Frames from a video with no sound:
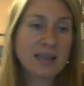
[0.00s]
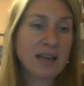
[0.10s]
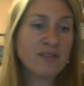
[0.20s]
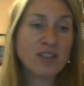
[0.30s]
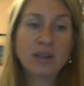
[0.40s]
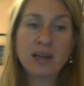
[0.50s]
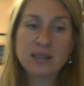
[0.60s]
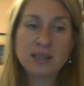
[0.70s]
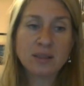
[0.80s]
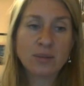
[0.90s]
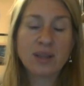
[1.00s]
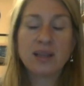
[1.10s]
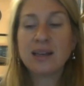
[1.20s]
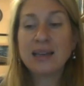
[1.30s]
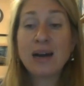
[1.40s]
I figured out how to deal with
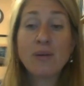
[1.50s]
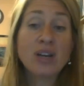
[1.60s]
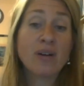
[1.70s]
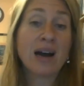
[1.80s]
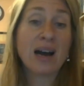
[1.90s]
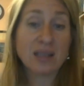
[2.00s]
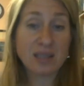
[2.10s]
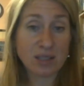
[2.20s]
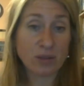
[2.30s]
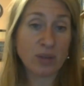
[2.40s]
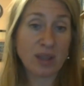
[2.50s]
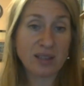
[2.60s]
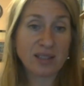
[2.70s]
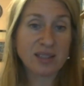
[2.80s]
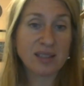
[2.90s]
it. Now I know how to deal with
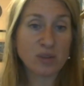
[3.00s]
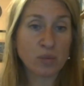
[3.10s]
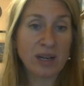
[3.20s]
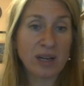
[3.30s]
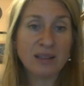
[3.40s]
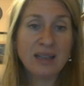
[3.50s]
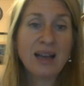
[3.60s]
this as well.